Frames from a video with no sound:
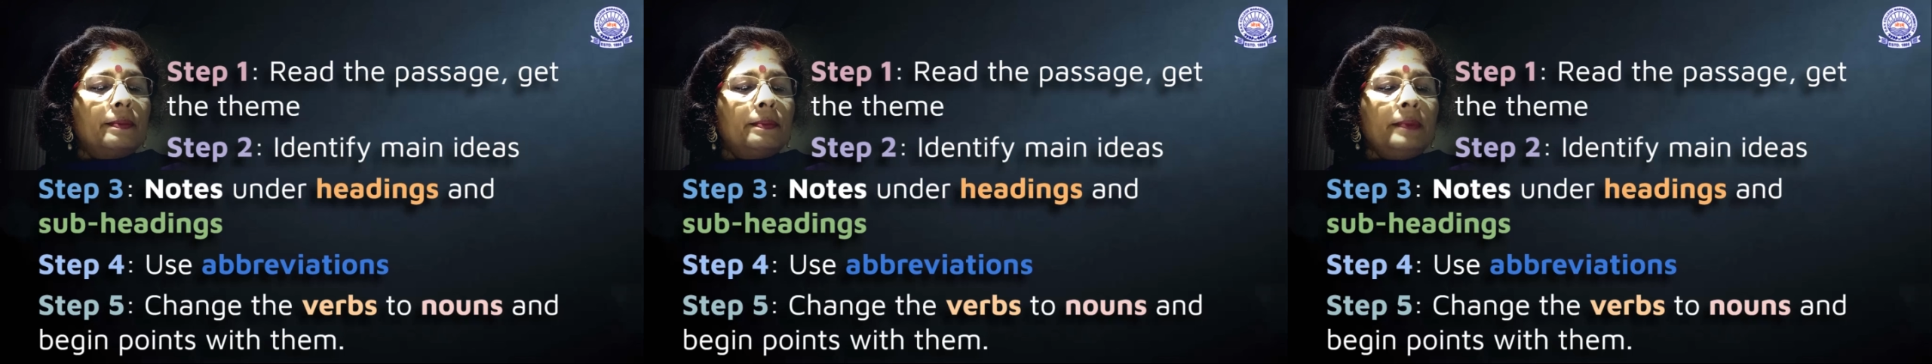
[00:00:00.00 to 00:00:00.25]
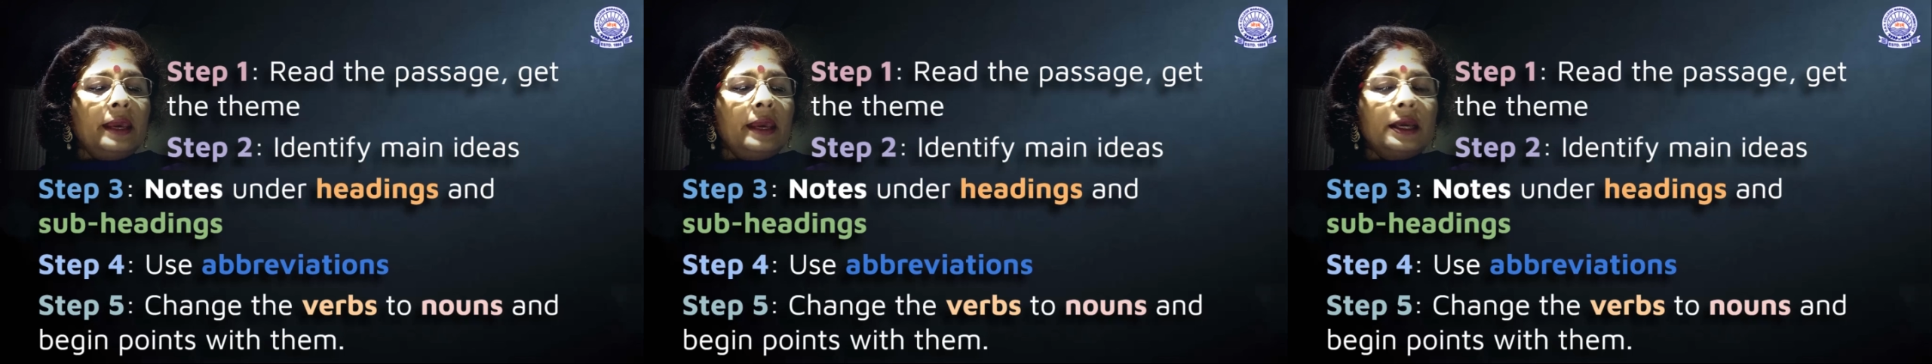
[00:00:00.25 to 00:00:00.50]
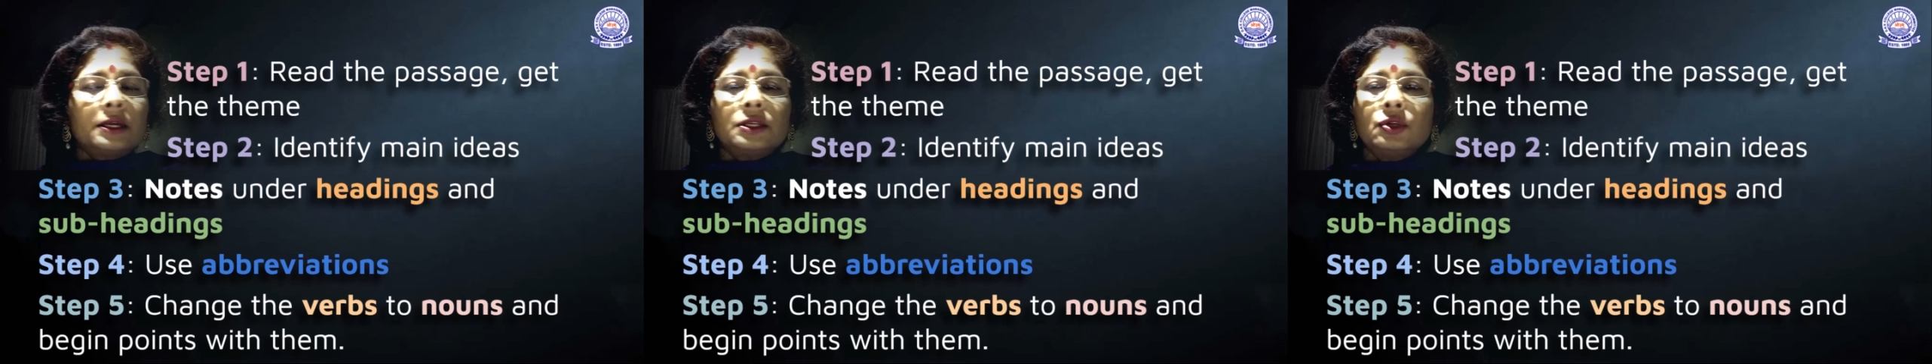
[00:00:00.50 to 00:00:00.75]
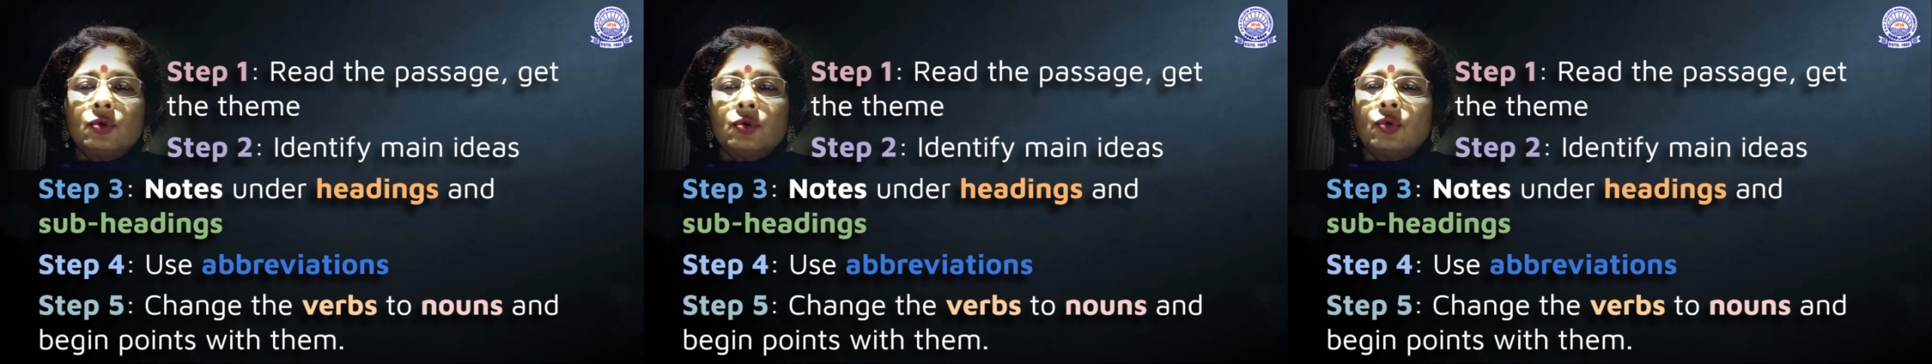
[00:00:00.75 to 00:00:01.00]
make
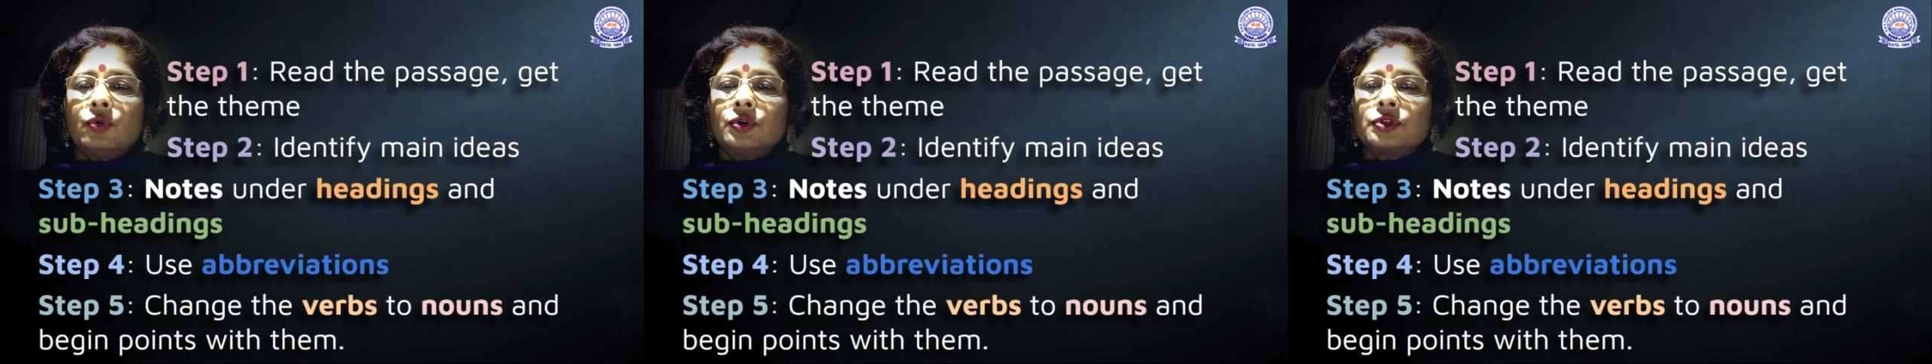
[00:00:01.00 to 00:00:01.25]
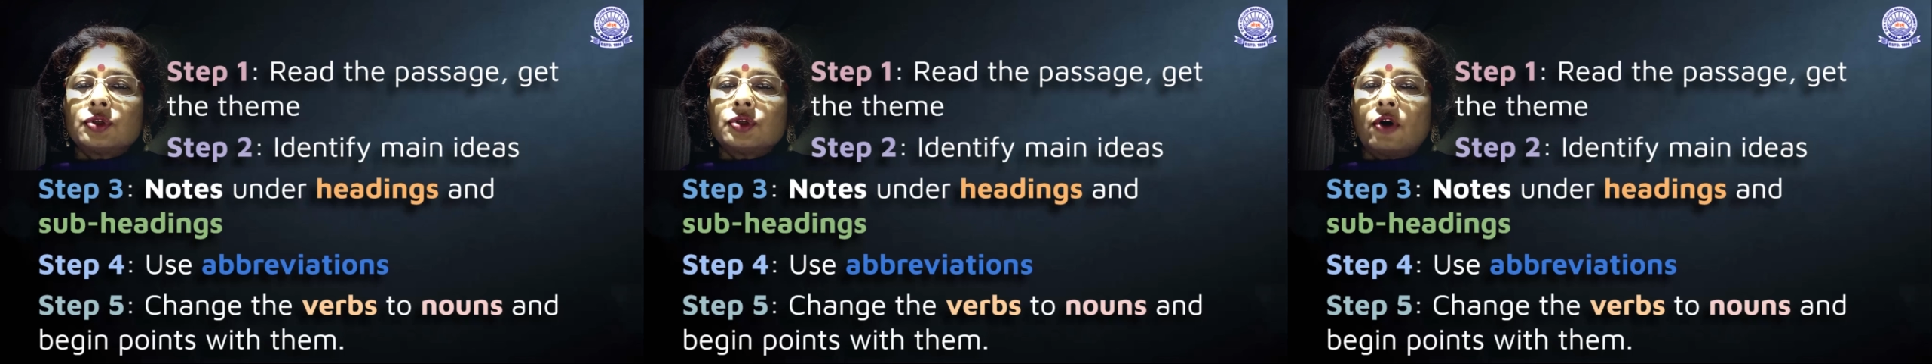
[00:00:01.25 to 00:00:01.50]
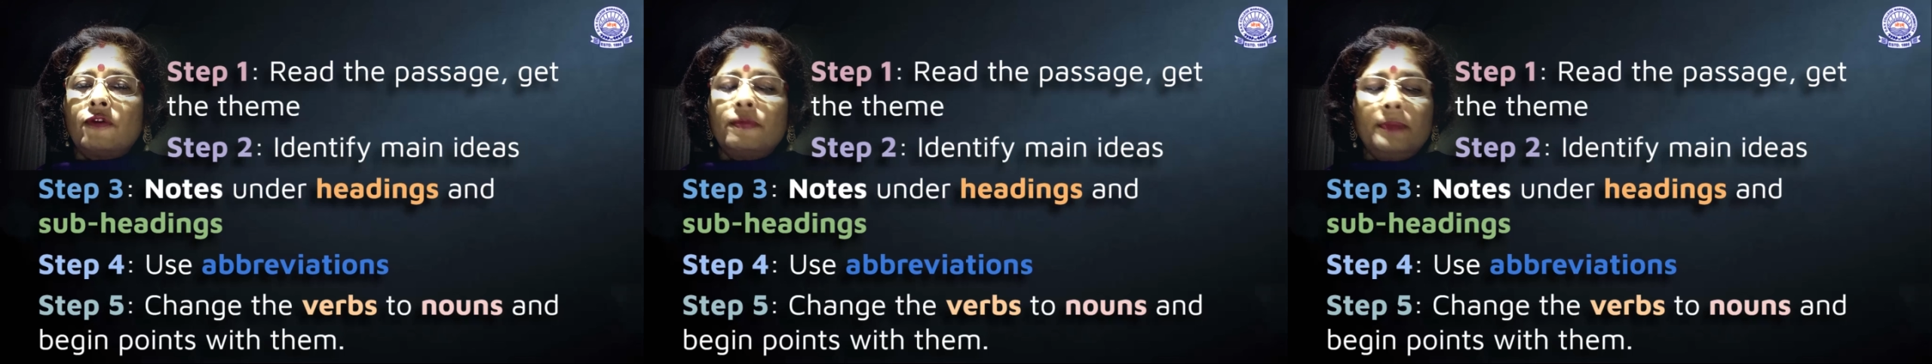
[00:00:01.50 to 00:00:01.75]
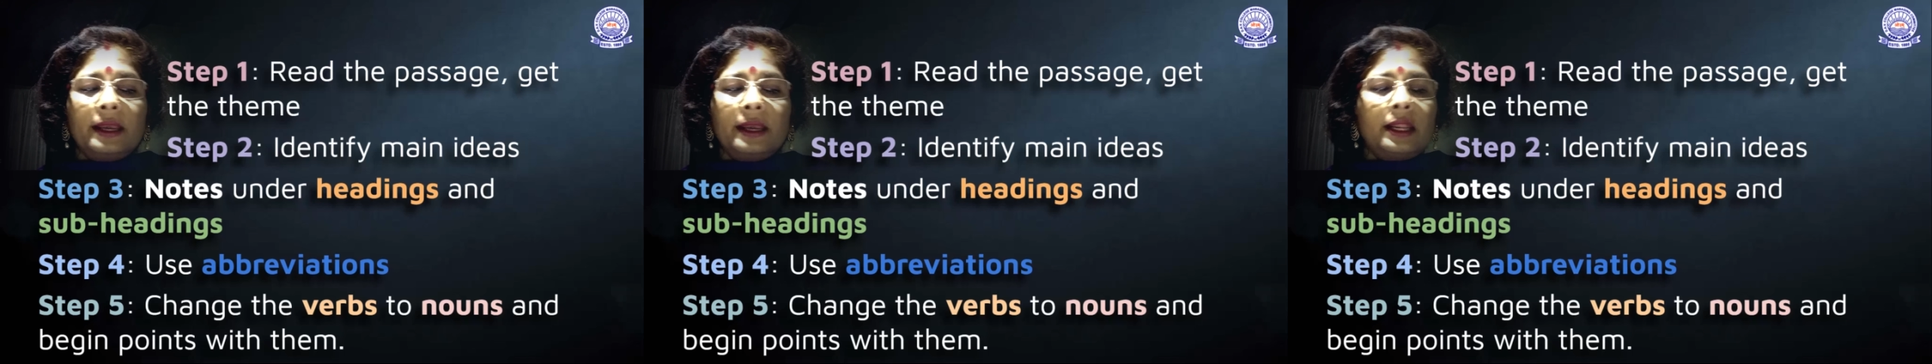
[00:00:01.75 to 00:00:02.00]
notes of
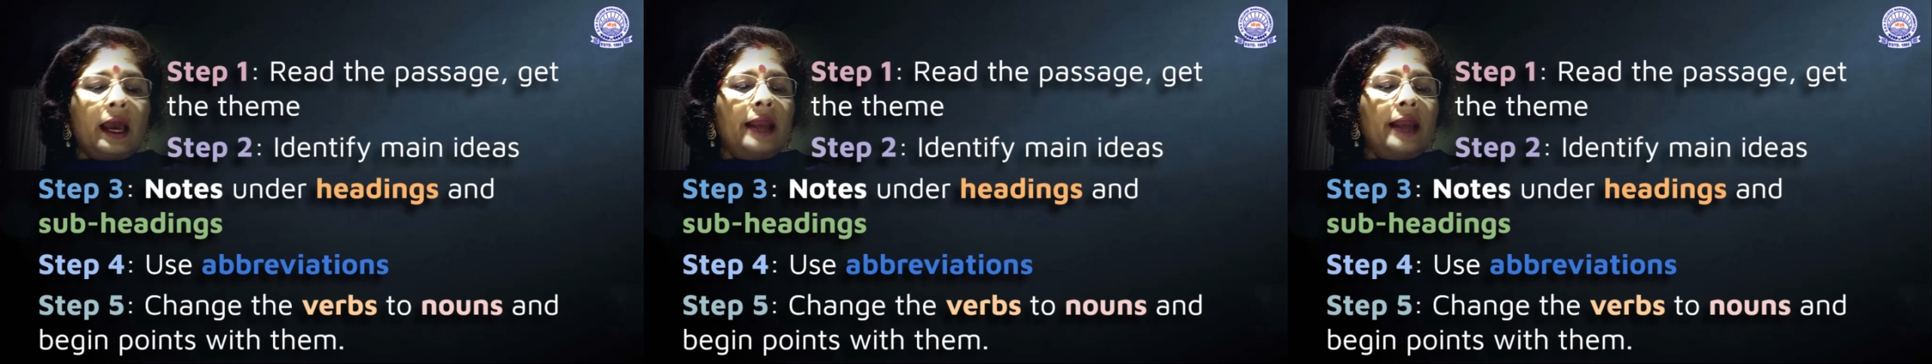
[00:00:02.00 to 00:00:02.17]
main